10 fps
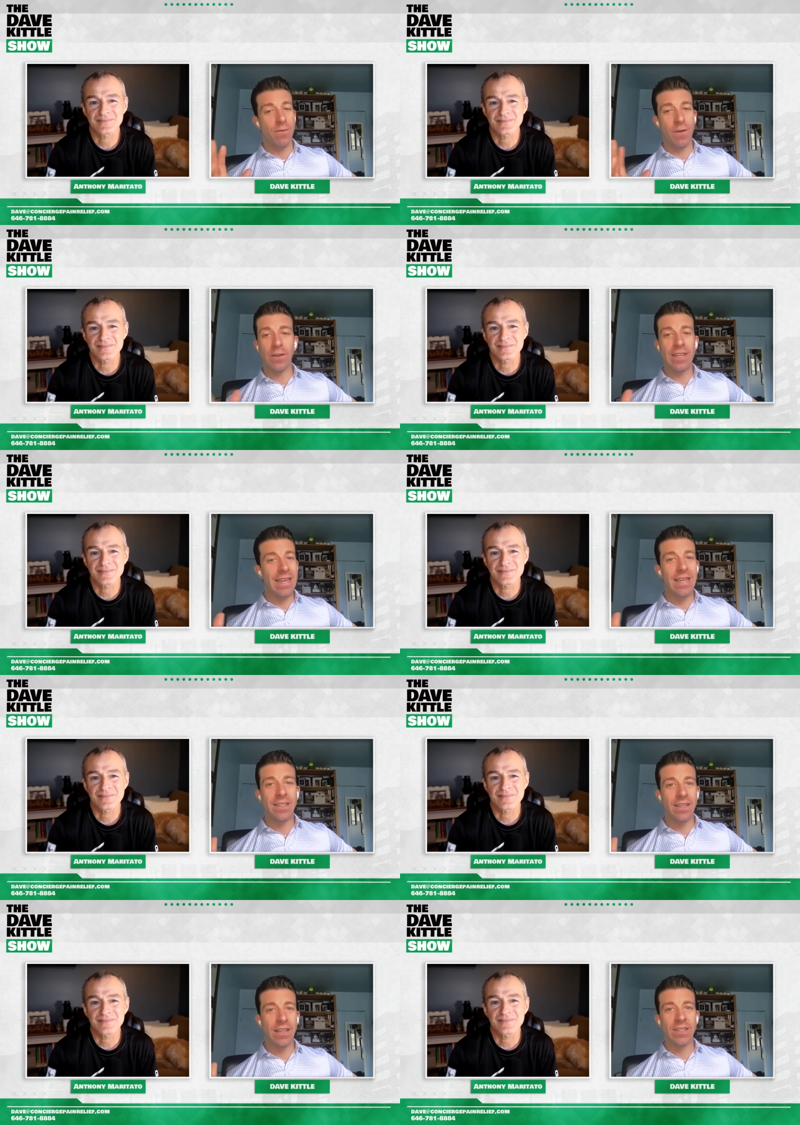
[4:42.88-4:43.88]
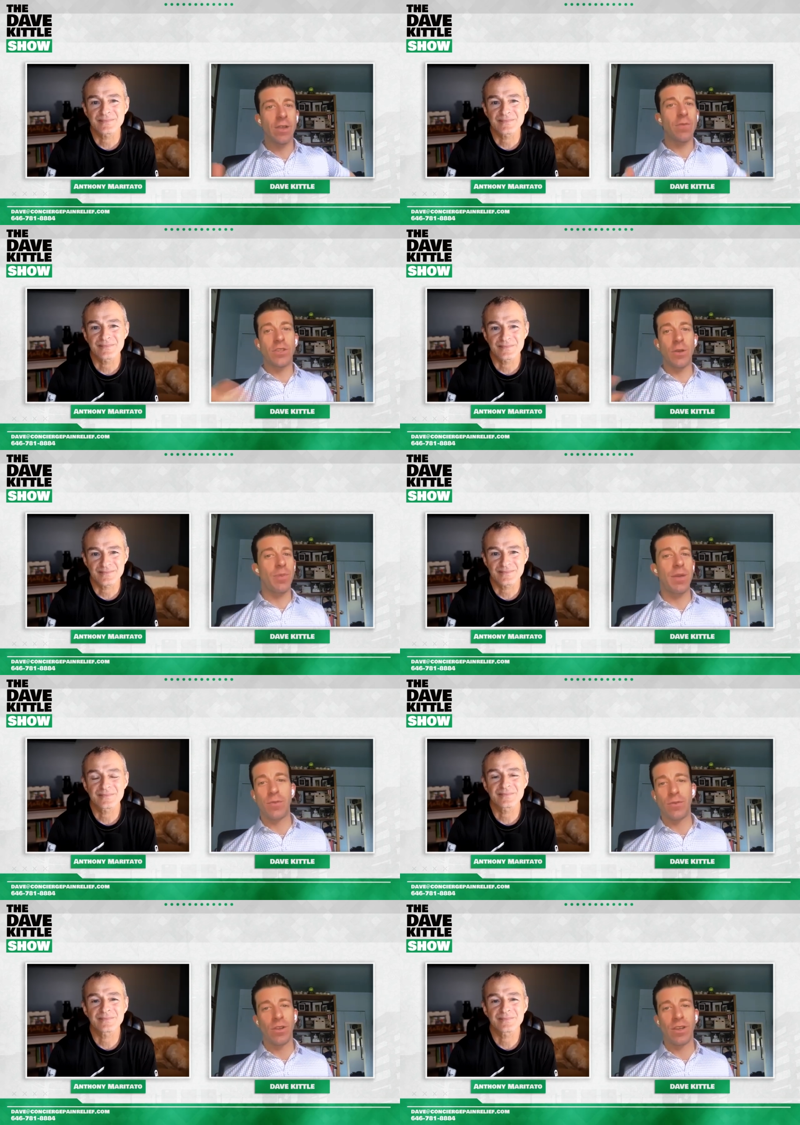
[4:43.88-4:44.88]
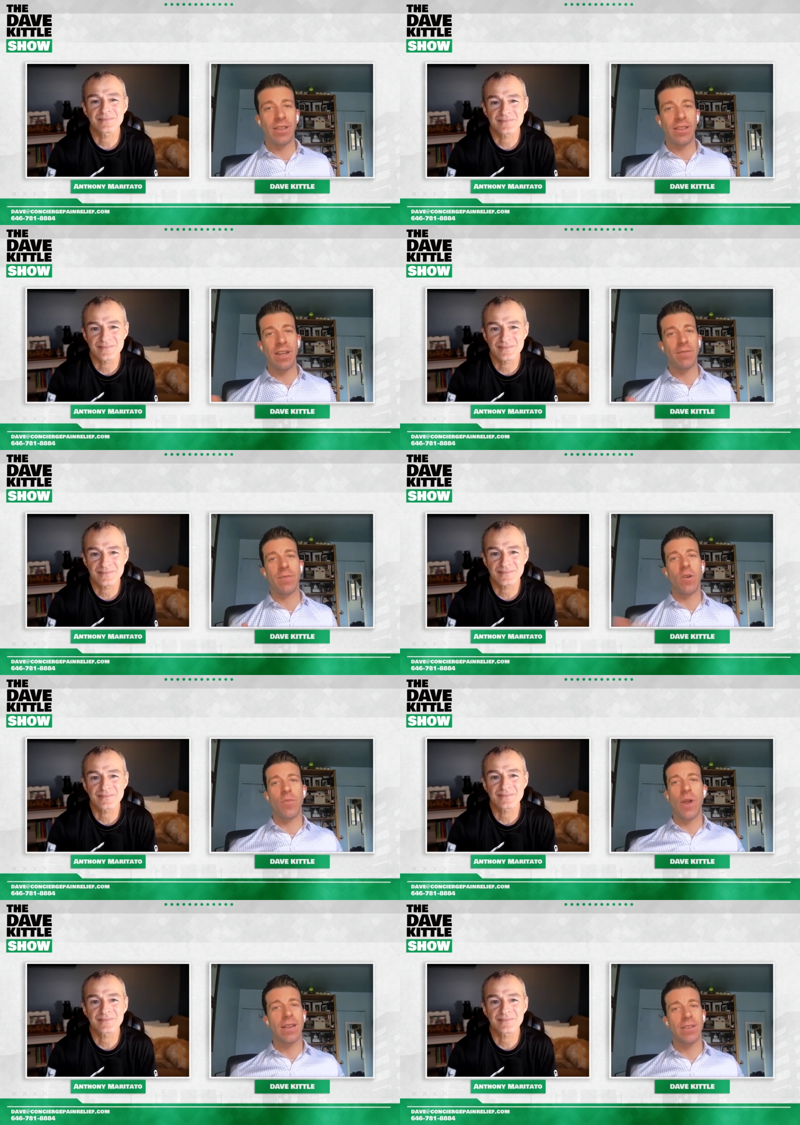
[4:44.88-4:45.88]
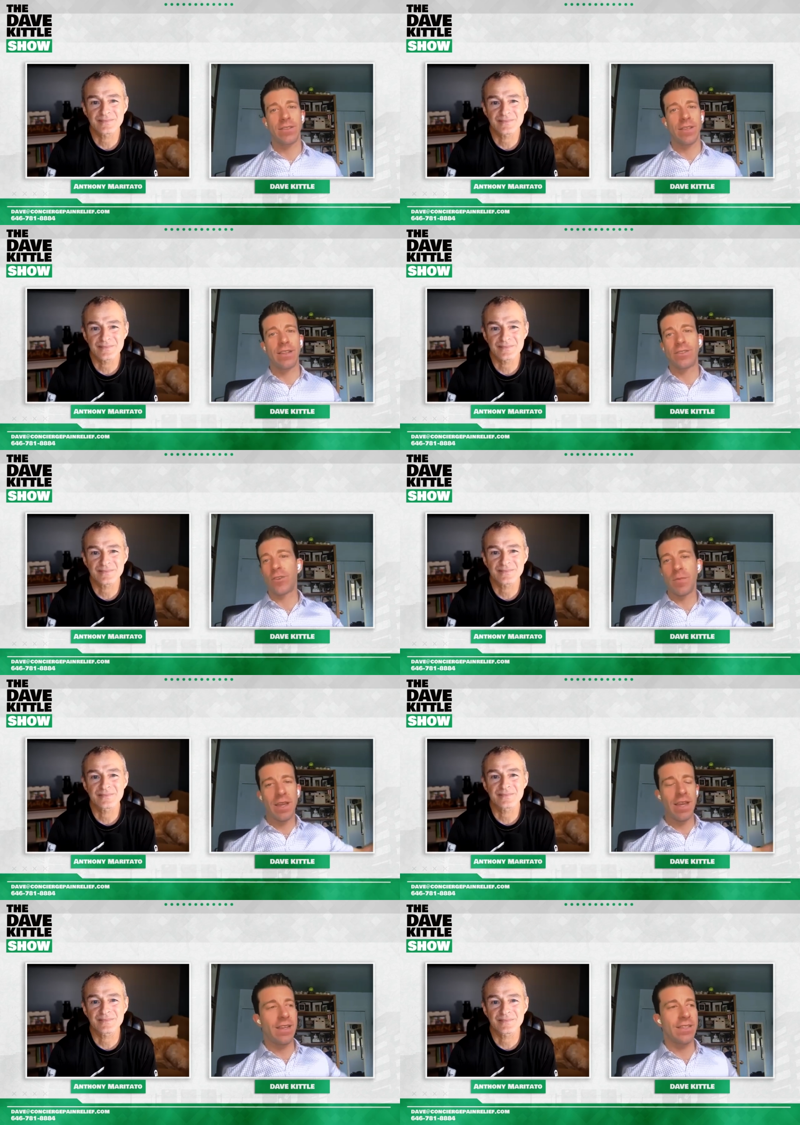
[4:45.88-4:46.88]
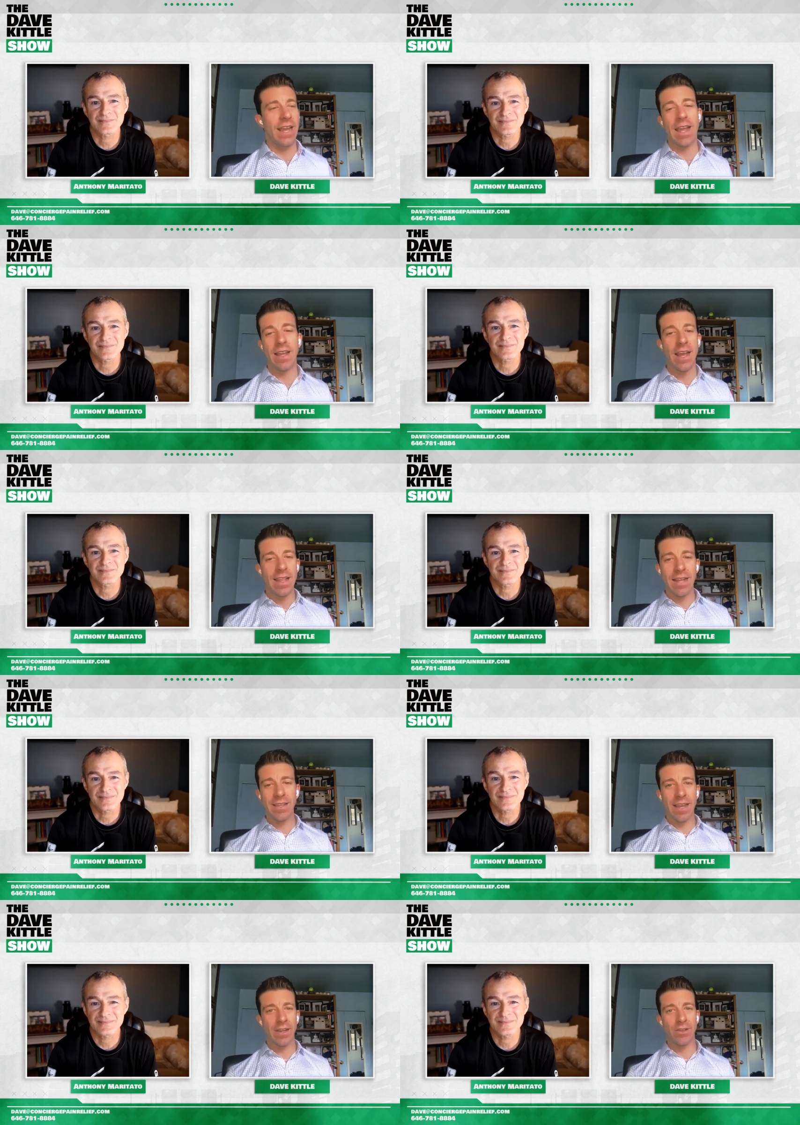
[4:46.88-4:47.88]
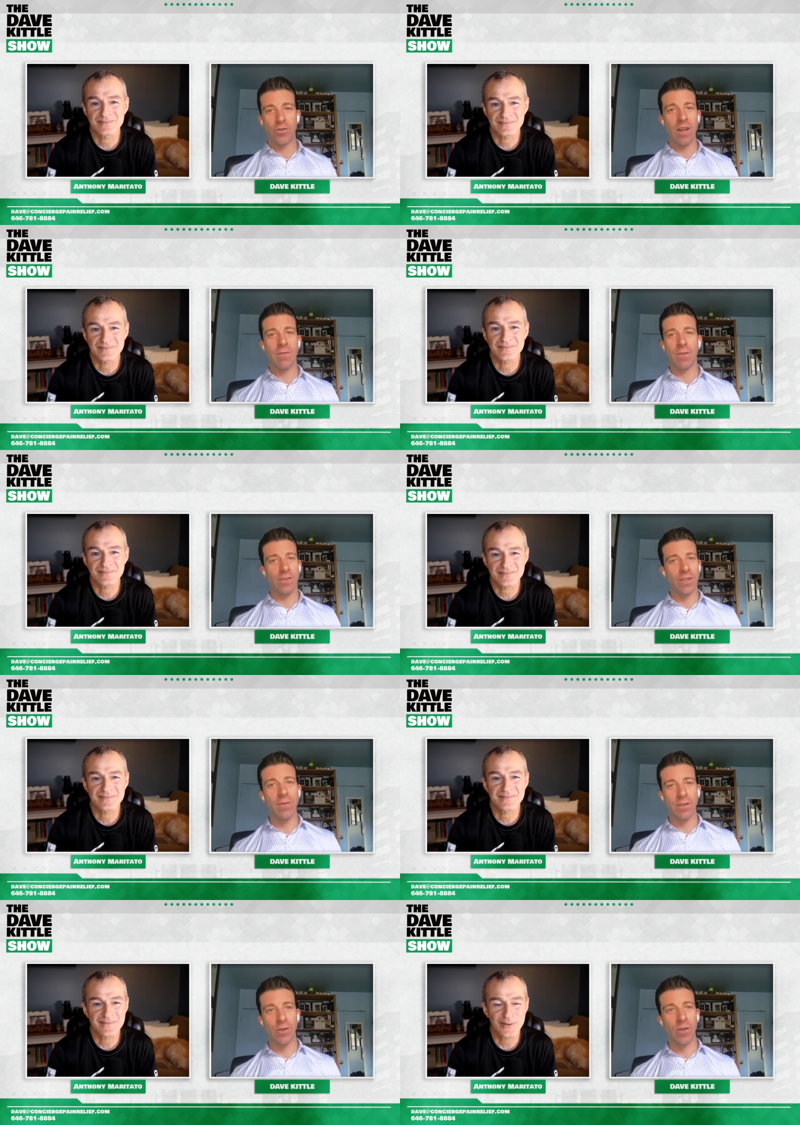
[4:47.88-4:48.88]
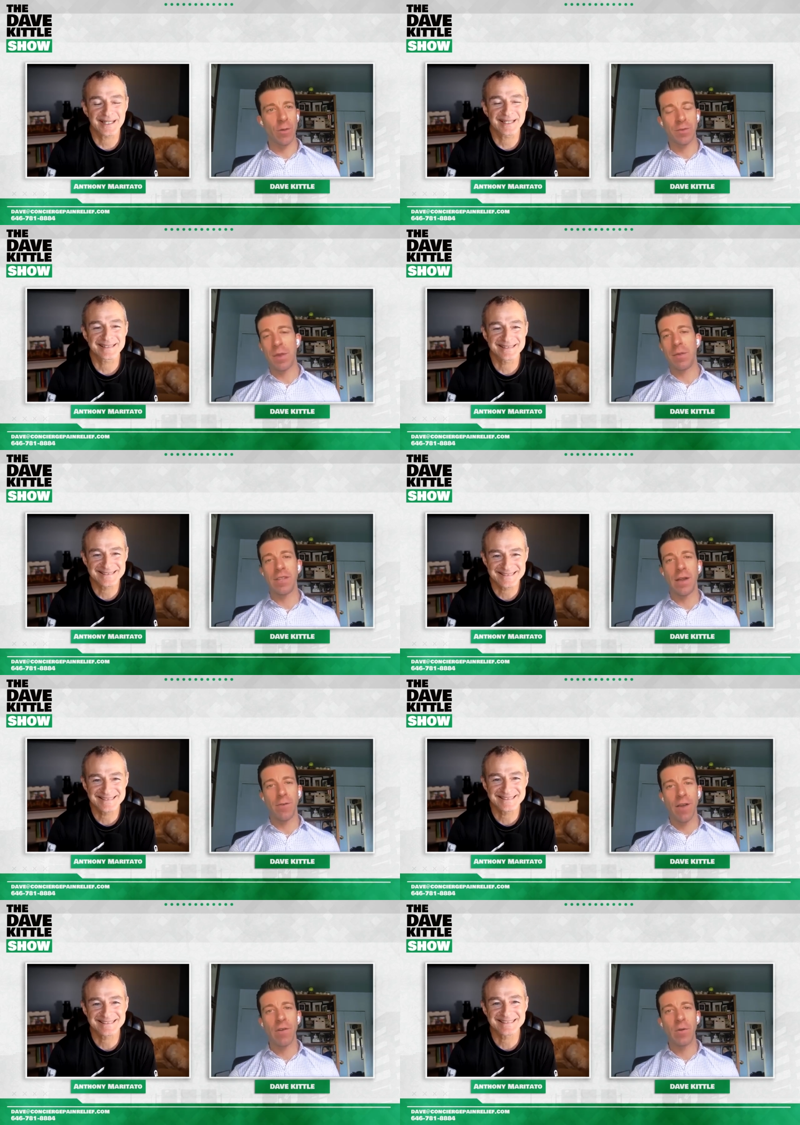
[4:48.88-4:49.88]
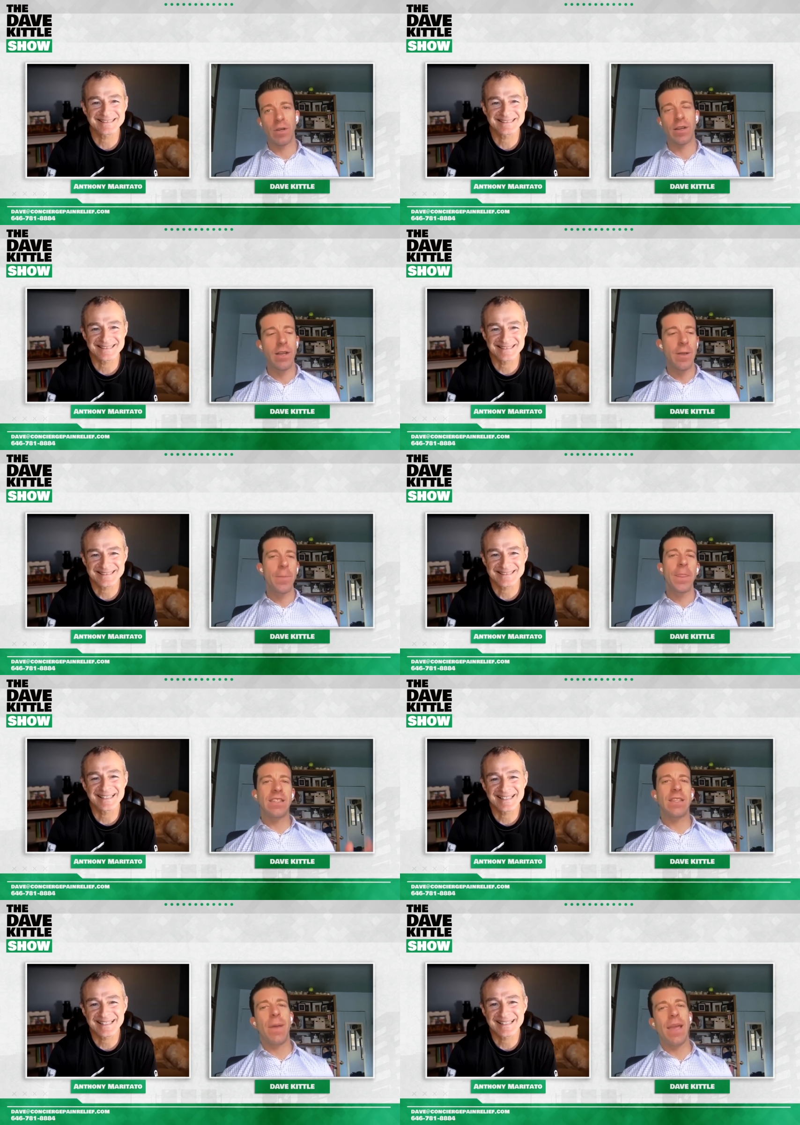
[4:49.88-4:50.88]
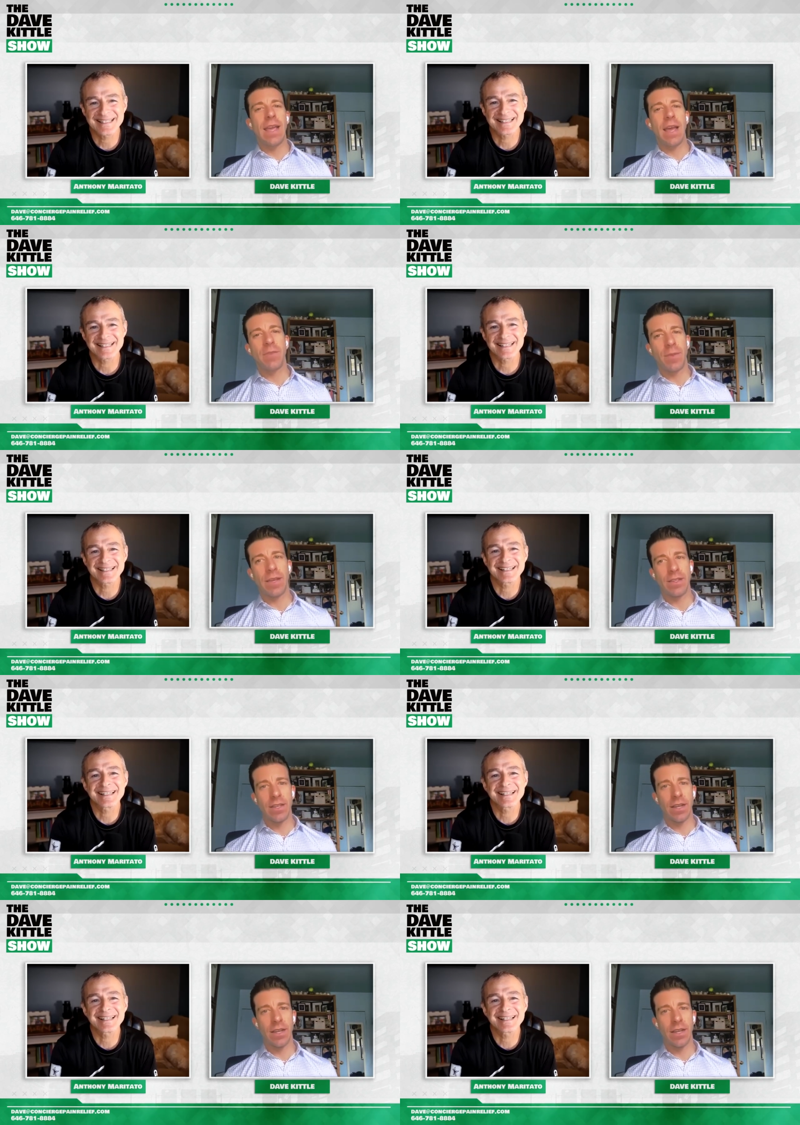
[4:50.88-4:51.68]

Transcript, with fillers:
Speaker 1: fairly easy like some some people look look at our practice like sturdy mckee he's like hey that's like a dream for some physical therapists right. maybe it's not for everyone is the pay gap the biggest